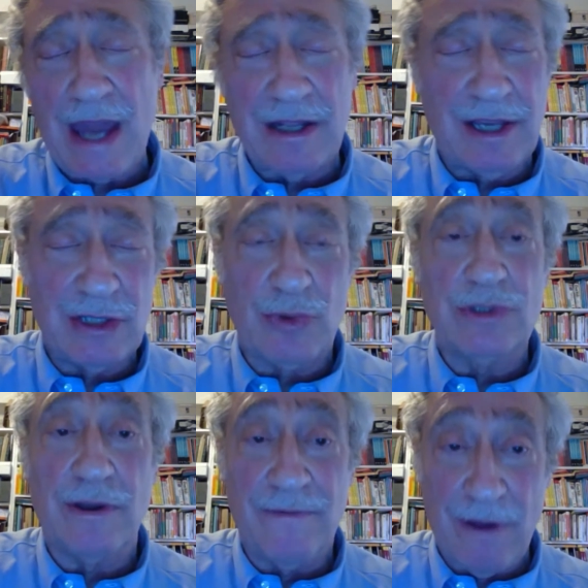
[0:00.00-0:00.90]
candidates
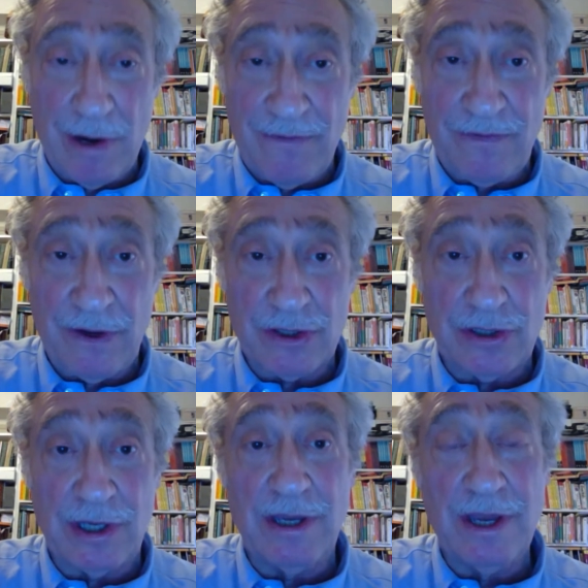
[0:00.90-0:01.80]
was a very
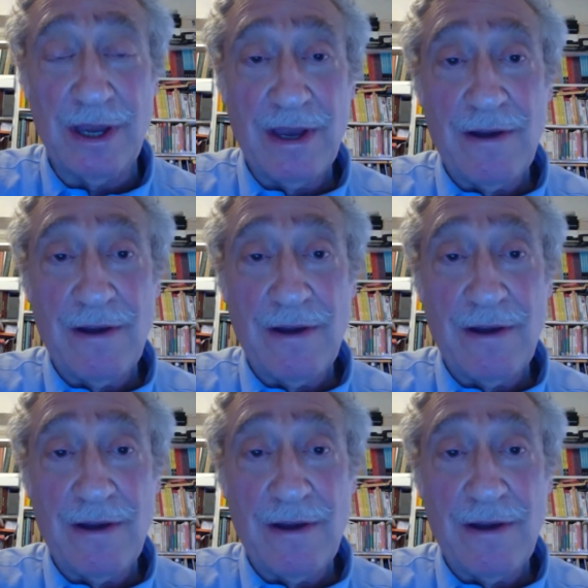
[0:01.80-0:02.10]
fiercely